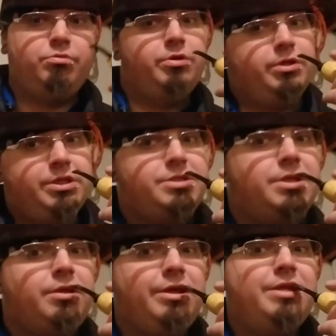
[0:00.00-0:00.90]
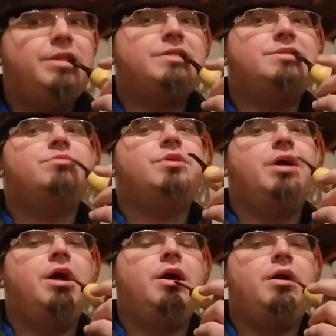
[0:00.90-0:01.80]
realistically, that's a little
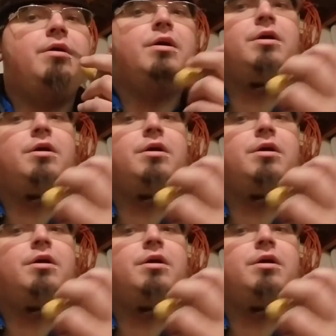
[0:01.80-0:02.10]
uh,